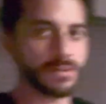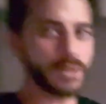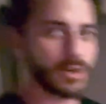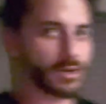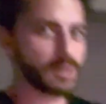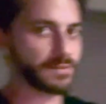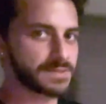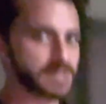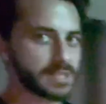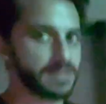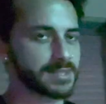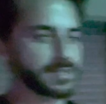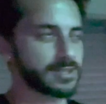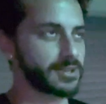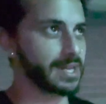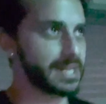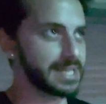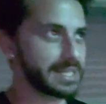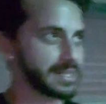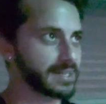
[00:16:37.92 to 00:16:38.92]
off to the
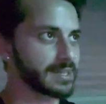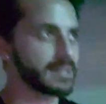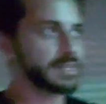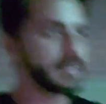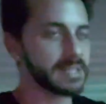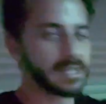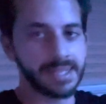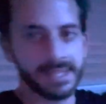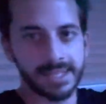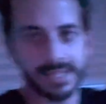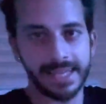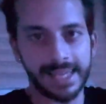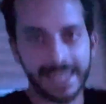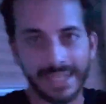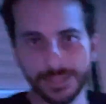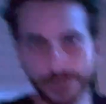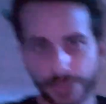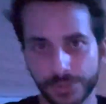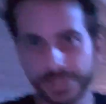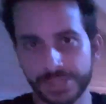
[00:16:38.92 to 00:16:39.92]
side here.
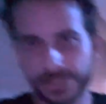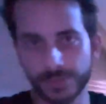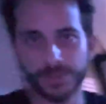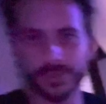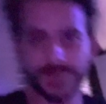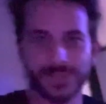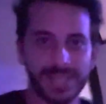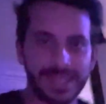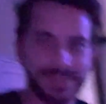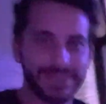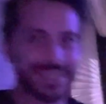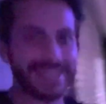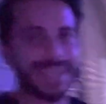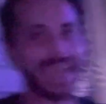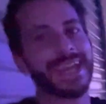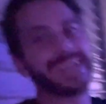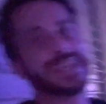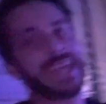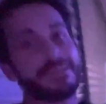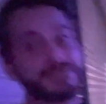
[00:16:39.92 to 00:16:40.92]
Ignore the doors and the
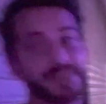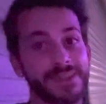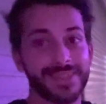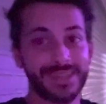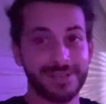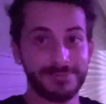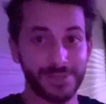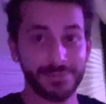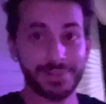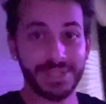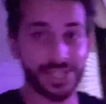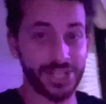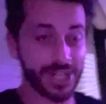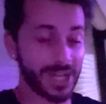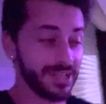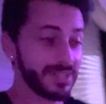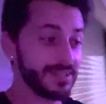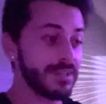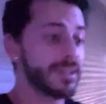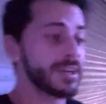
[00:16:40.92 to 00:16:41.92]
gate, everything will be
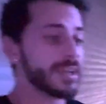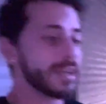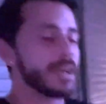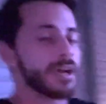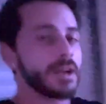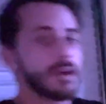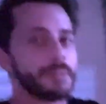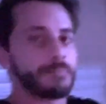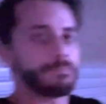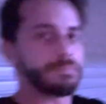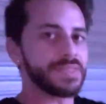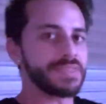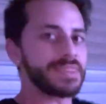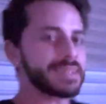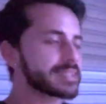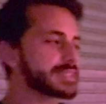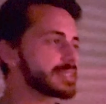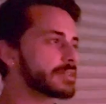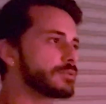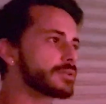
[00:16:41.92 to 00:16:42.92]
shut. But this
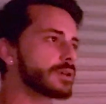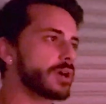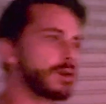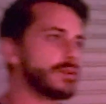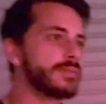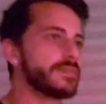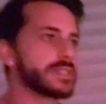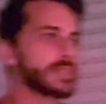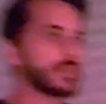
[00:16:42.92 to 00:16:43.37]
little cove is